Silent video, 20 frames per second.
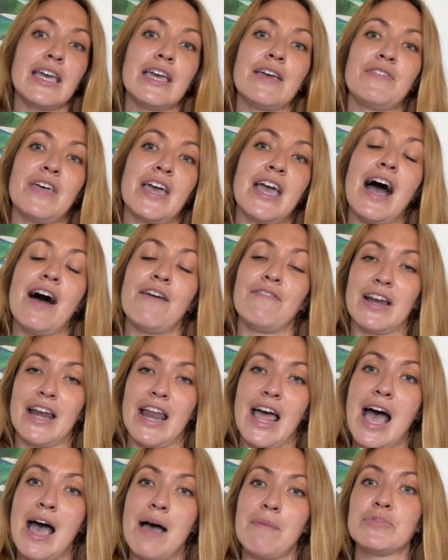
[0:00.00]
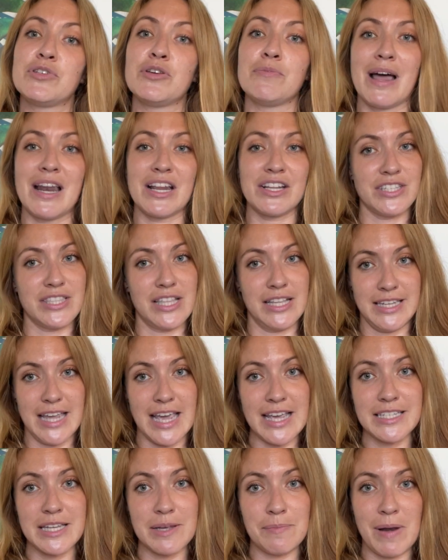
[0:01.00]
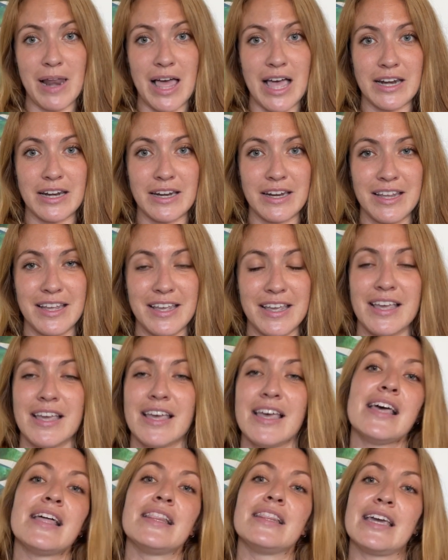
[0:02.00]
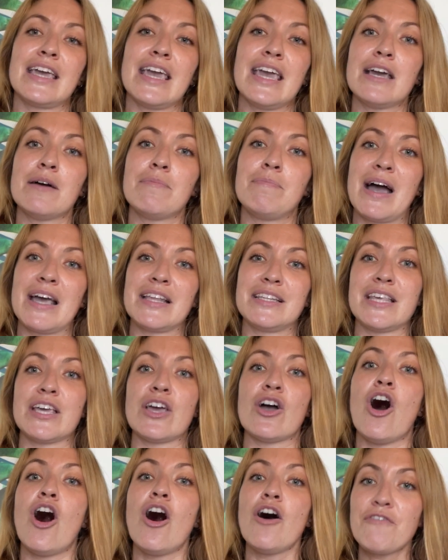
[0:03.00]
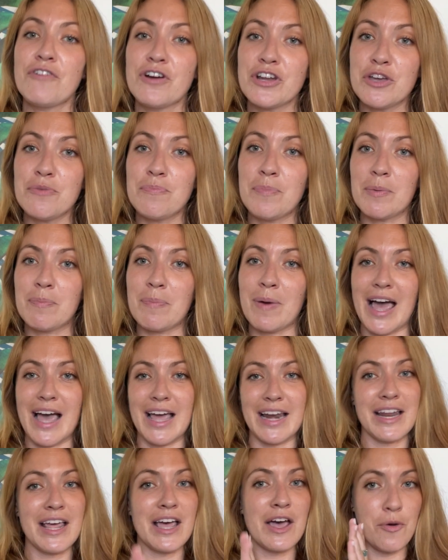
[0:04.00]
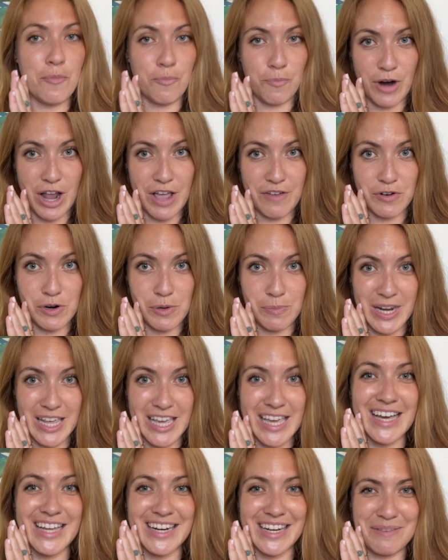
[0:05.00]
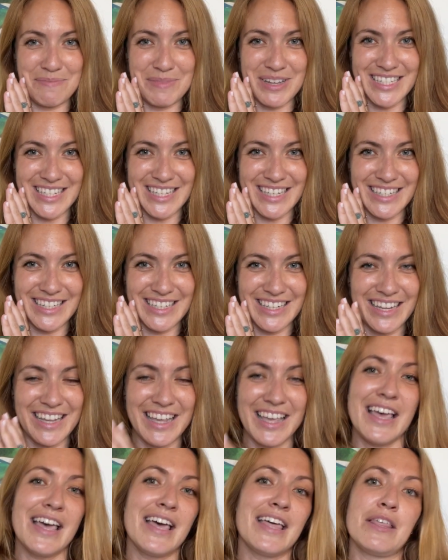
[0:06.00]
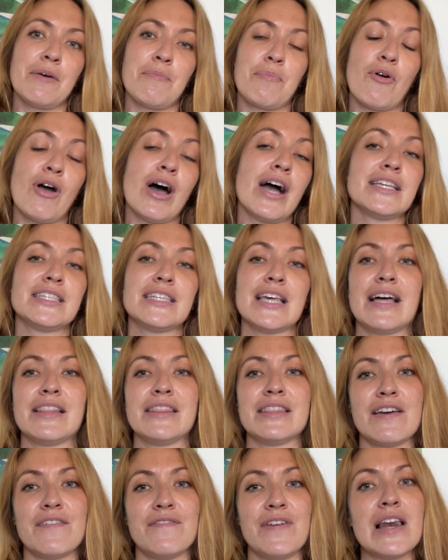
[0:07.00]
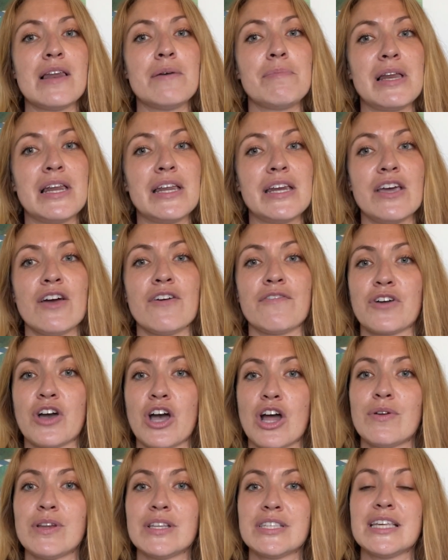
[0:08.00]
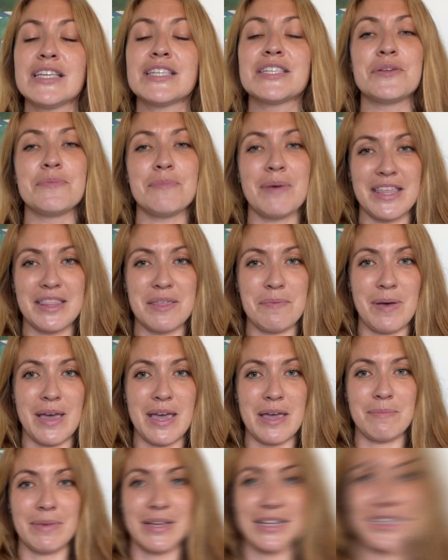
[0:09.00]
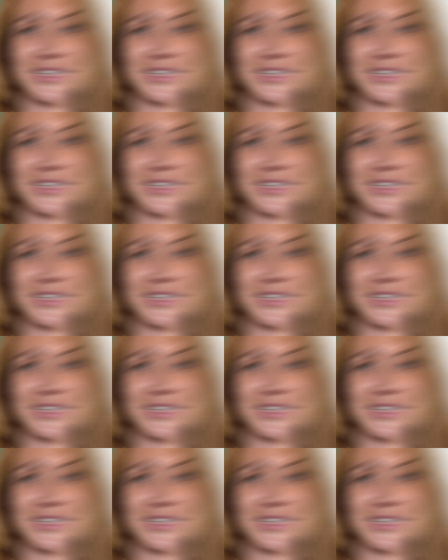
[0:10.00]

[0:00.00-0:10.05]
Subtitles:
If they have an app to manage the data plan, the gigabytes they offer you per plan, preferably unlimited, the price and the availability of currencies to make the payment.